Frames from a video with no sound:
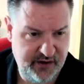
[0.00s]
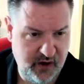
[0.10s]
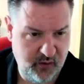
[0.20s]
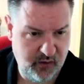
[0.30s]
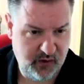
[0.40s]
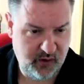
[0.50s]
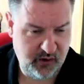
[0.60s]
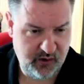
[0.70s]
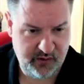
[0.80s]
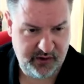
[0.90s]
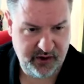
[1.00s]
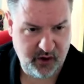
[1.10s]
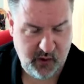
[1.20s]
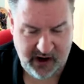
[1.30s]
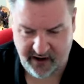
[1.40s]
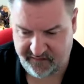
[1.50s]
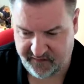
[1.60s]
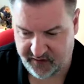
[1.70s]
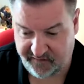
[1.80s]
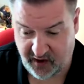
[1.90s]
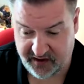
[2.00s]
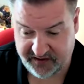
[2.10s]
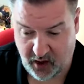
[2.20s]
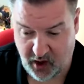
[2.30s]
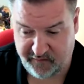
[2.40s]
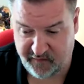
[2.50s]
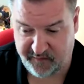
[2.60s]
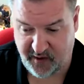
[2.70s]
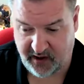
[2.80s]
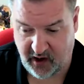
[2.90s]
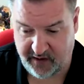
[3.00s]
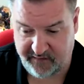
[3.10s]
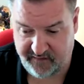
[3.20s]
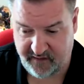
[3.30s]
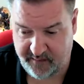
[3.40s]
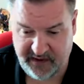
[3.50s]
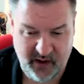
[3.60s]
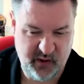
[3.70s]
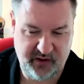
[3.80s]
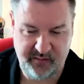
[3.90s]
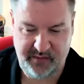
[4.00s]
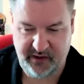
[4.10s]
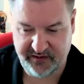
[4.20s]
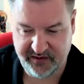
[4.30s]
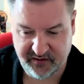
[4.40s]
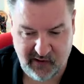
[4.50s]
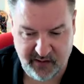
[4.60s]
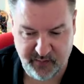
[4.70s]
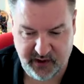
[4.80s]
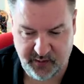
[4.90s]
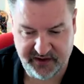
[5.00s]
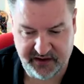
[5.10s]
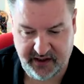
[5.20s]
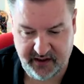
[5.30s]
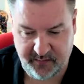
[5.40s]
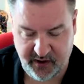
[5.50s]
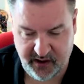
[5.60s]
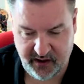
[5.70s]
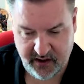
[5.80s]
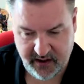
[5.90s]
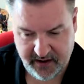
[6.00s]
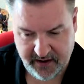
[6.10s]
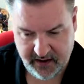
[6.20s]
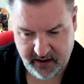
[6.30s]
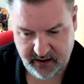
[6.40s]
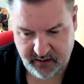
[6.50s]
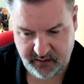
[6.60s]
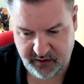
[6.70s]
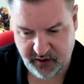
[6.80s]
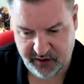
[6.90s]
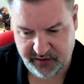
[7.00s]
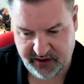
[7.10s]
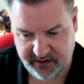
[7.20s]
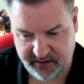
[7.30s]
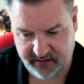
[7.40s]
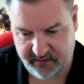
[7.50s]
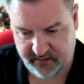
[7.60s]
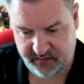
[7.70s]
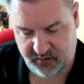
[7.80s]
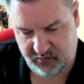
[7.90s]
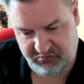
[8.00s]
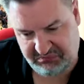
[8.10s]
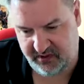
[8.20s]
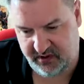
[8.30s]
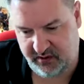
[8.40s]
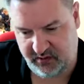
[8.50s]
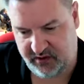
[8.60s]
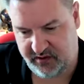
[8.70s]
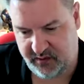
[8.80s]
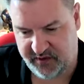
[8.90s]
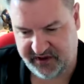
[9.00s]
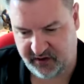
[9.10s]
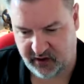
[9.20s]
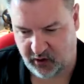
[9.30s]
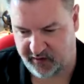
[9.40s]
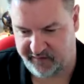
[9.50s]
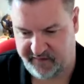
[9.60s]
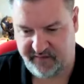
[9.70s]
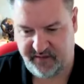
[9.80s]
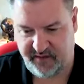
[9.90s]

you know or, or, you know where for the first half of my life i mean there were computers around when i was a kid but you know you didn't there was still a lot of